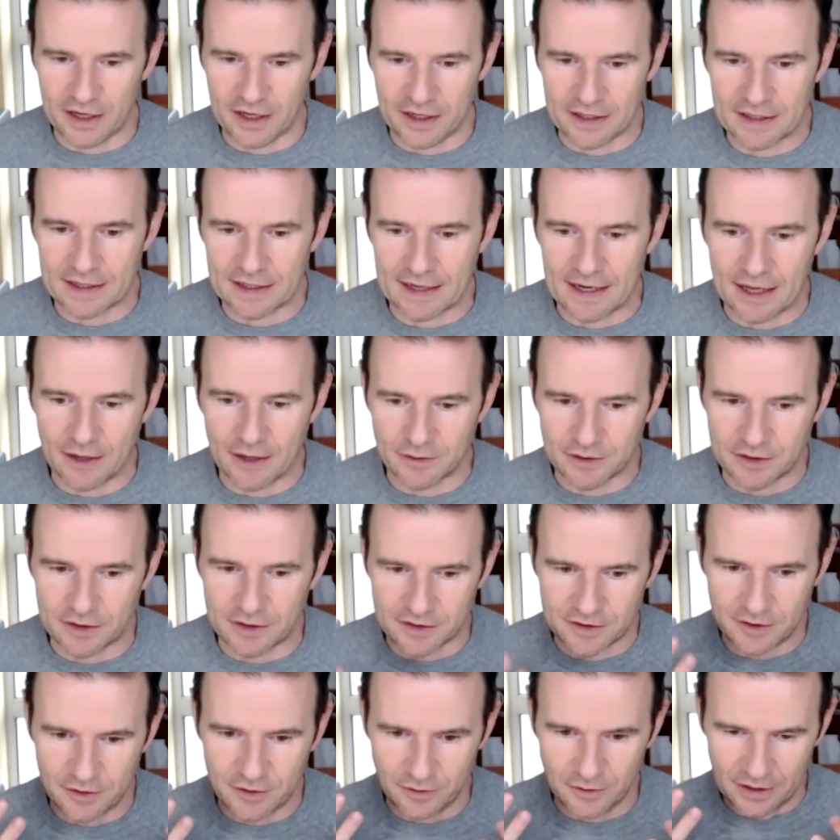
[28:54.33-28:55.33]
and it allows us
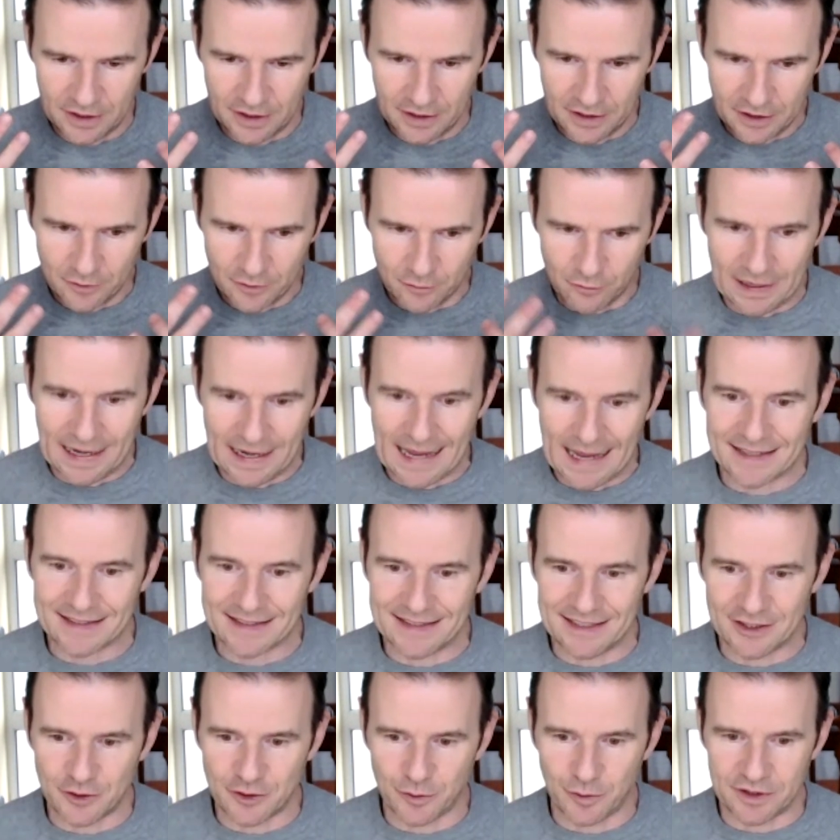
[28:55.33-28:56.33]
to relax
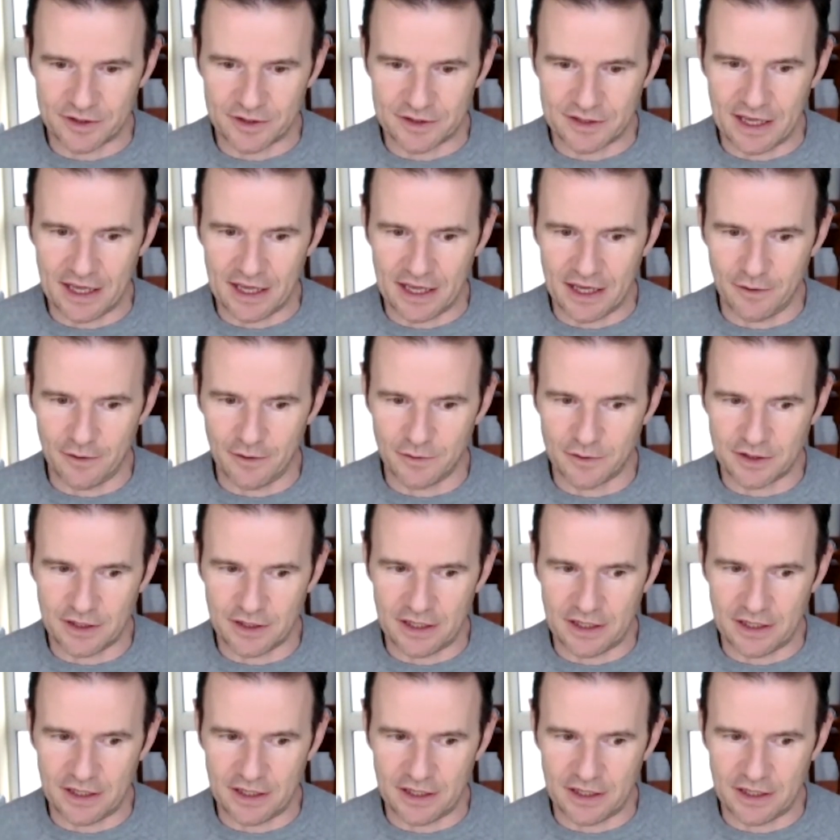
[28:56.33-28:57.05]
into ourselves.